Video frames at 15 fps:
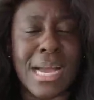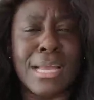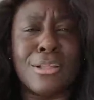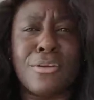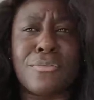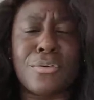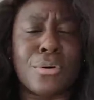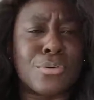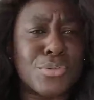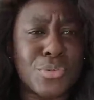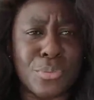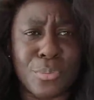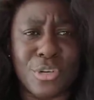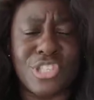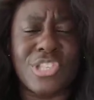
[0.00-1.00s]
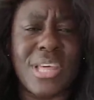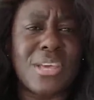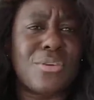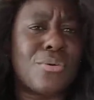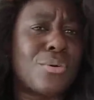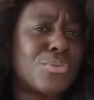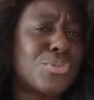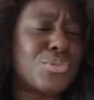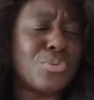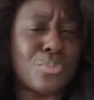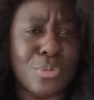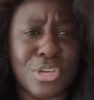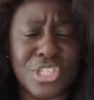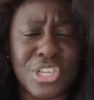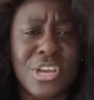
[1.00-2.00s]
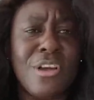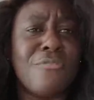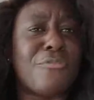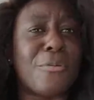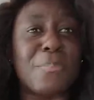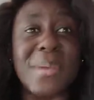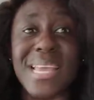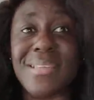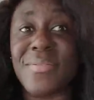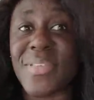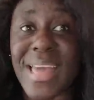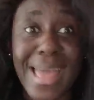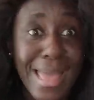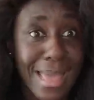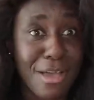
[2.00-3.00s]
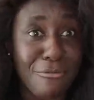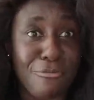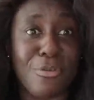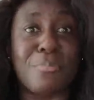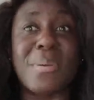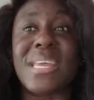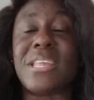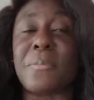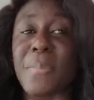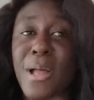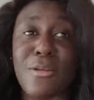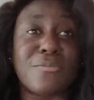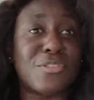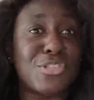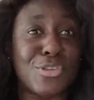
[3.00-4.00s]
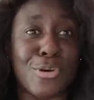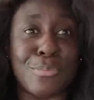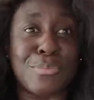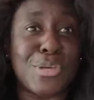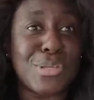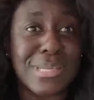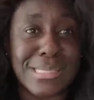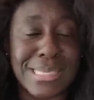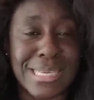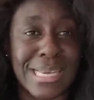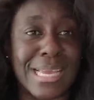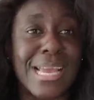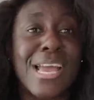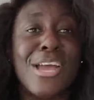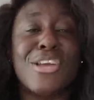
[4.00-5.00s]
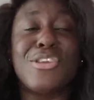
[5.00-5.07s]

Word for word: I love you all so much. Thank you all so much for being there, for being a part of this community.